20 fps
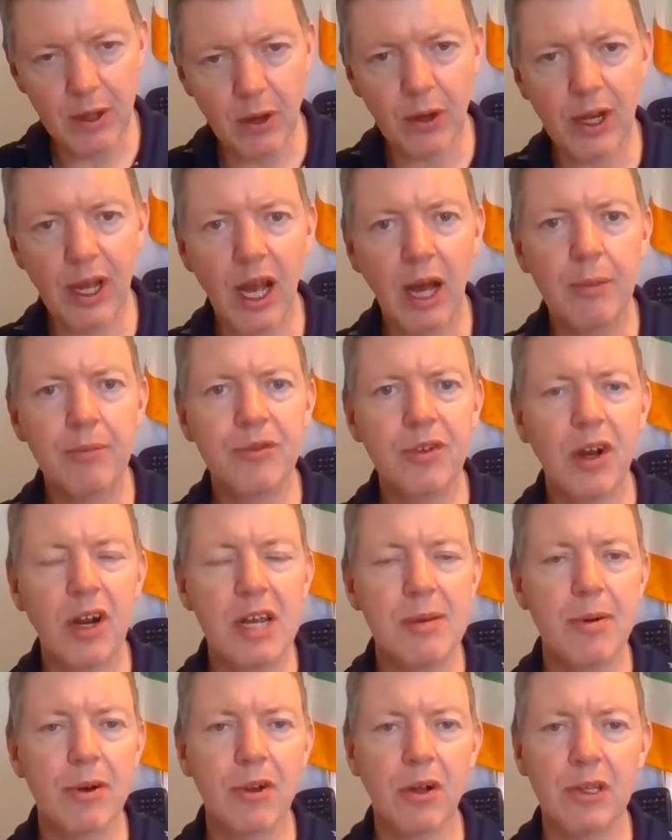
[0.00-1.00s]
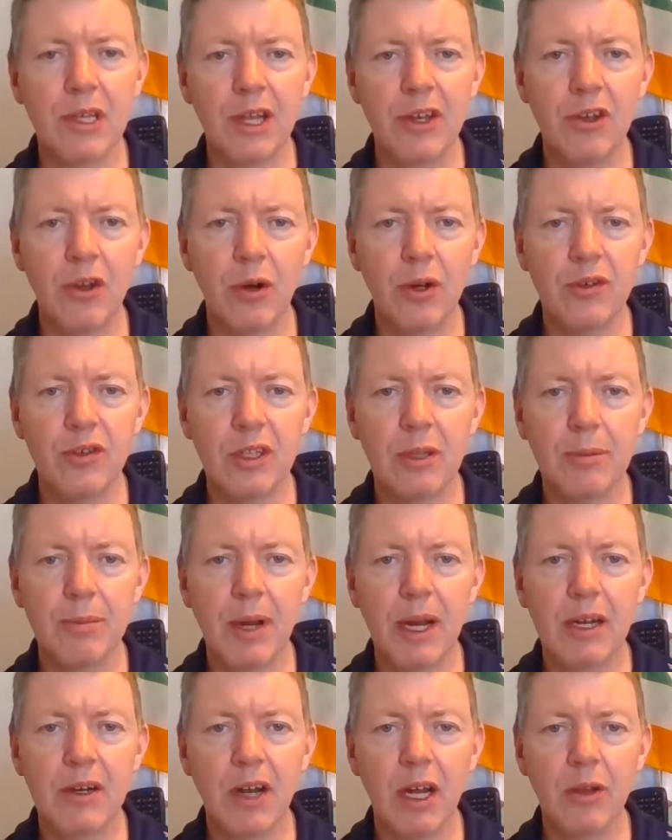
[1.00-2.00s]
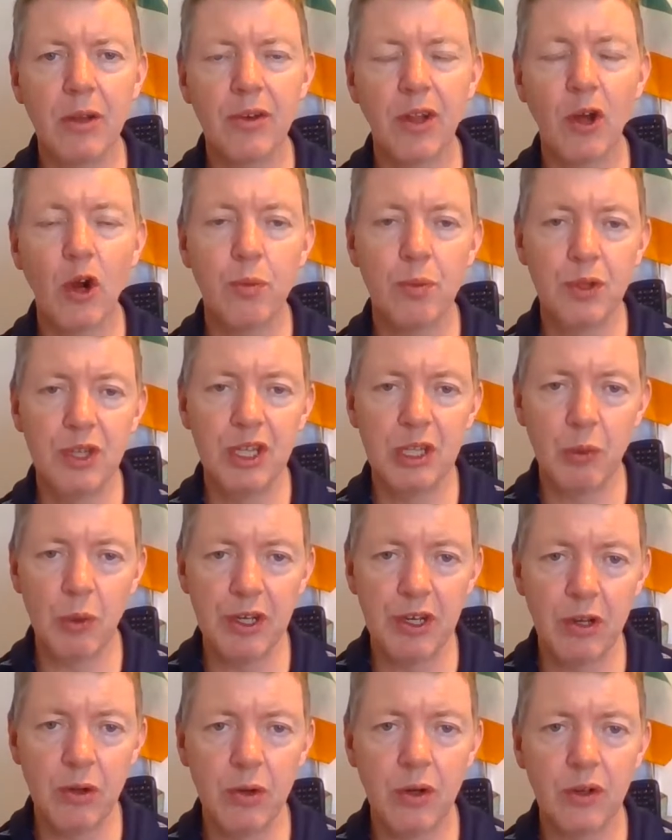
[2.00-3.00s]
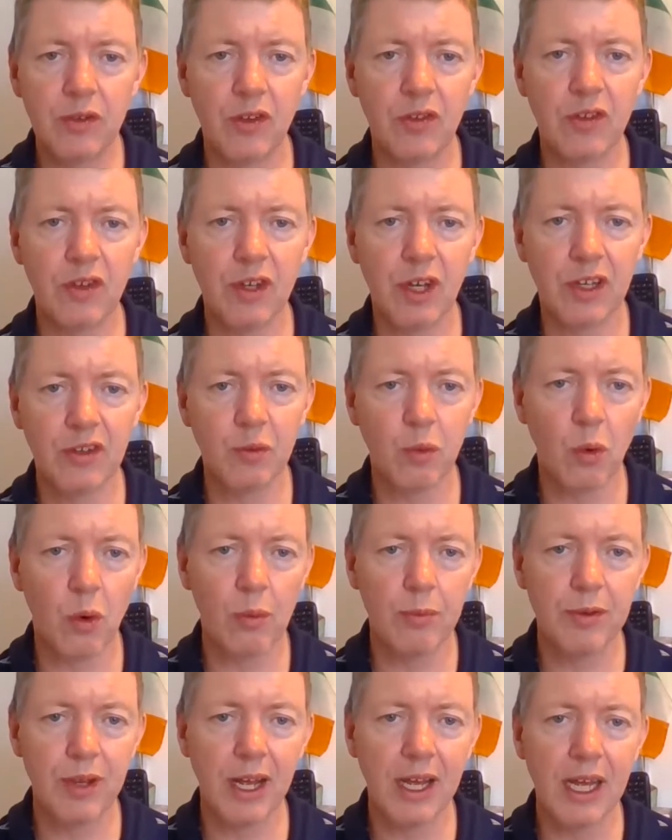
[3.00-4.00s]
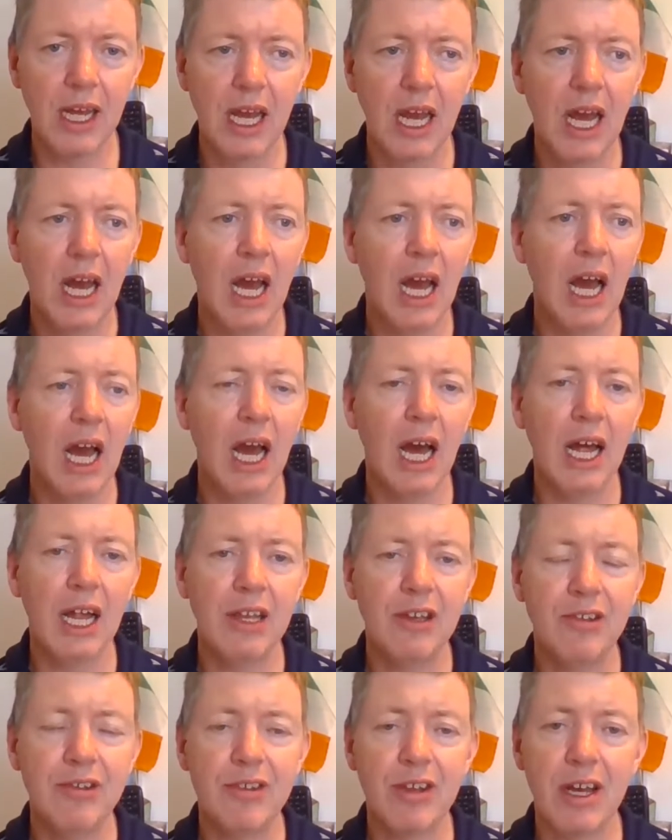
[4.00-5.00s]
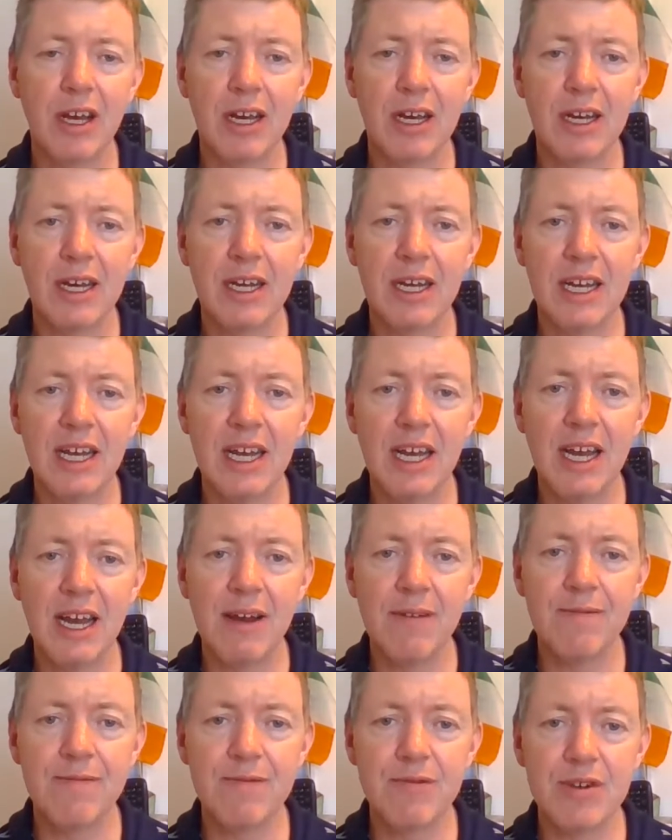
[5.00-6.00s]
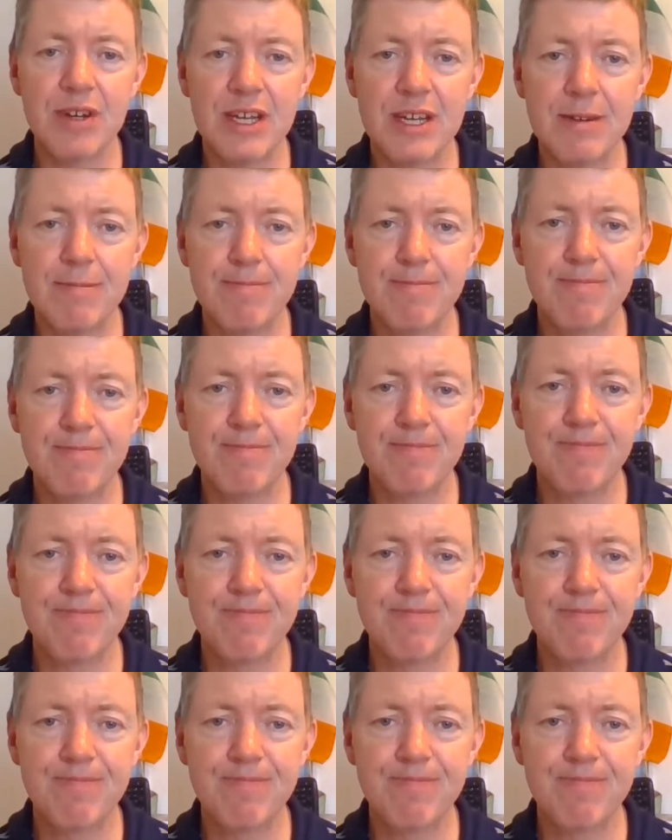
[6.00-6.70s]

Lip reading: Okay, I'm sorry about all that noise in the background. I opened the window because it's a nice warm day. And every